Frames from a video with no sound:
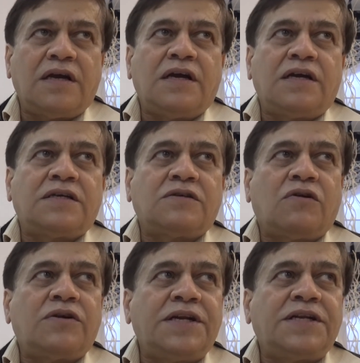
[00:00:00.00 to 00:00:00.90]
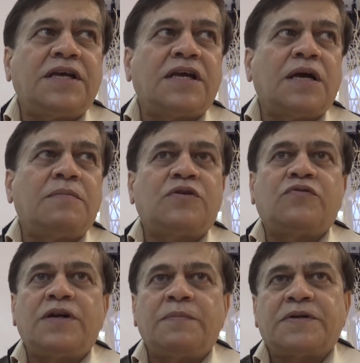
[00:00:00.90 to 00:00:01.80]
it is already taking about
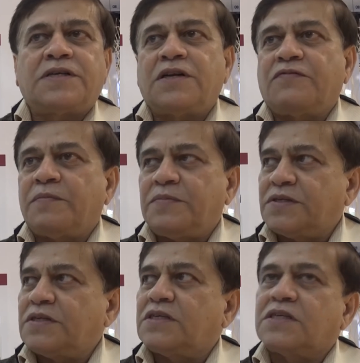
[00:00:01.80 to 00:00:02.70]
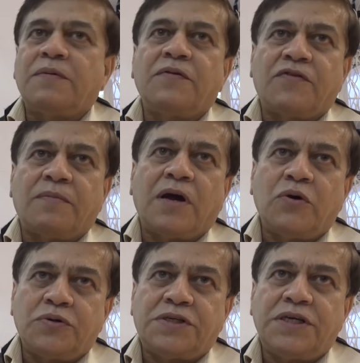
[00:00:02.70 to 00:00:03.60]
20% of our business is coming from
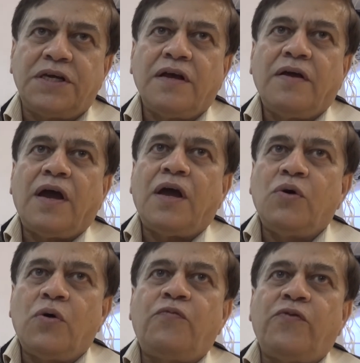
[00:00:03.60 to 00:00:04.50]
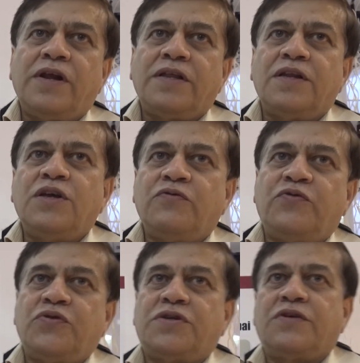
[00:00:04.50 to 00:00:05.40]
IoT, and hopefully in the near
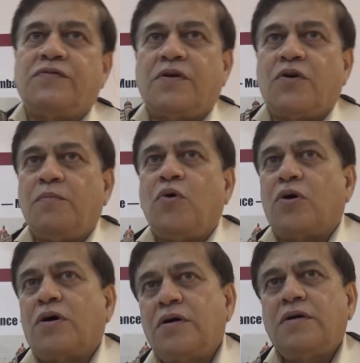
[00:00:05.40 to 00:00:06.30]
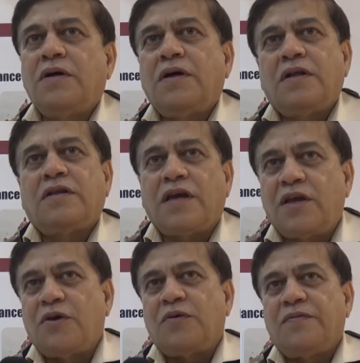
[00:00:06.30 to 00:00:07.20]
future, it will grow more.
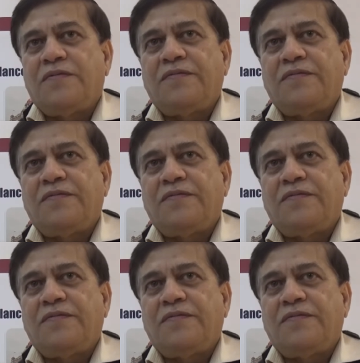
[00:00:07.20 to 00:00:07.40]
Thank you.